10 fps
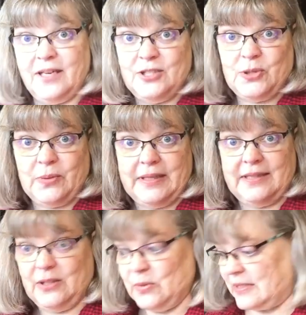doing
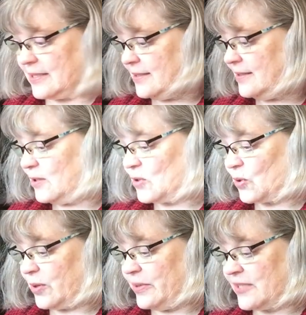those those
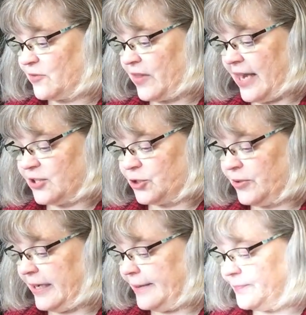ornaments for that
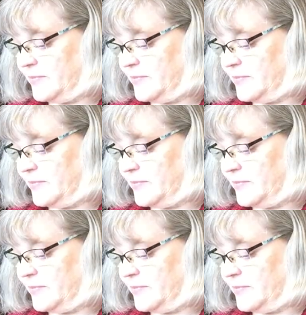tree.